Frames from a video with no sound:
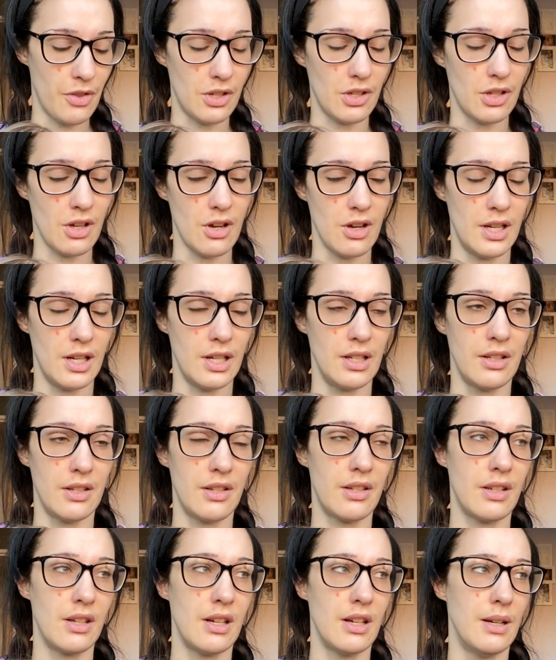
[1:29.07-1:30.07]

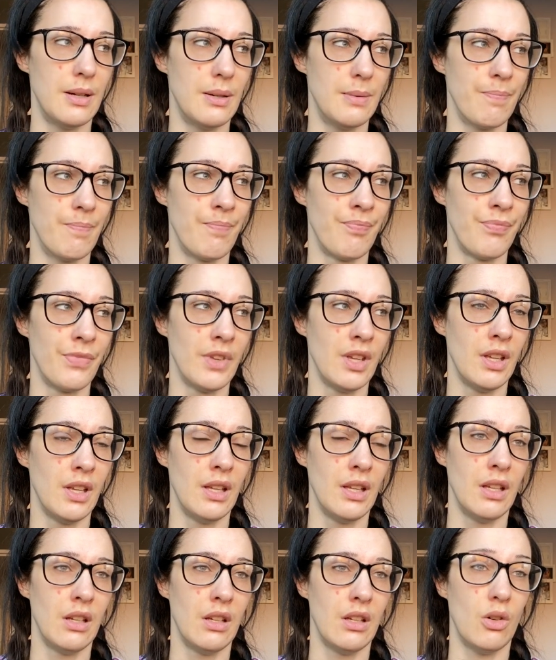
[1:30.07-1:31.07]
signs,
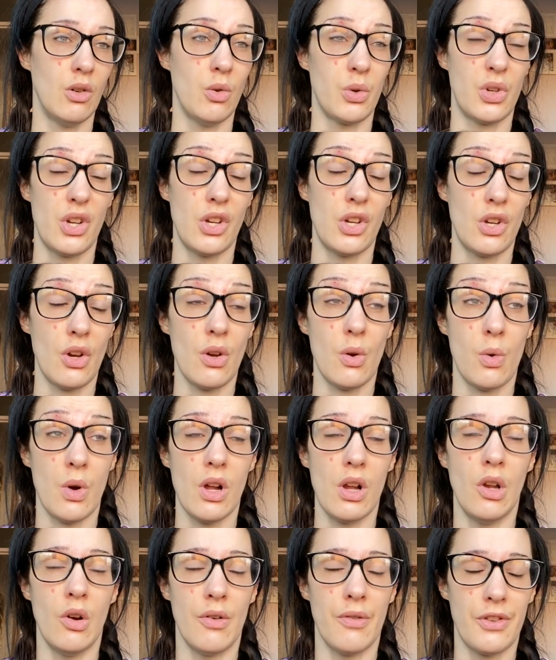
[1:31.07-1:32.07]
or she's showing quite a
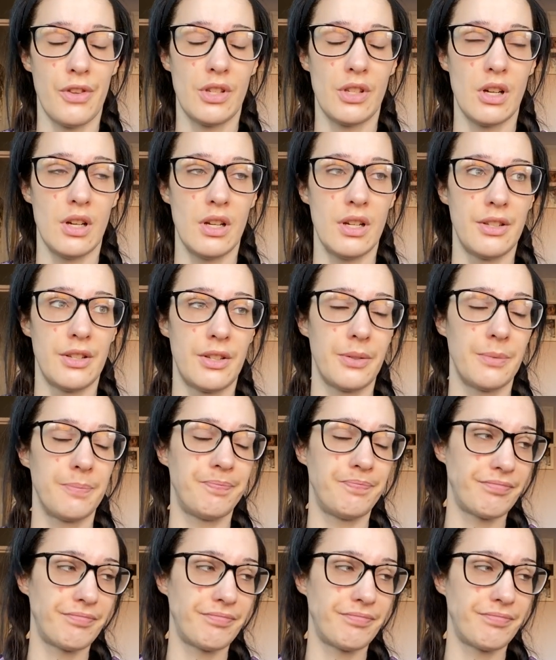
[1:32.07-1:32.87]
lot of the signs.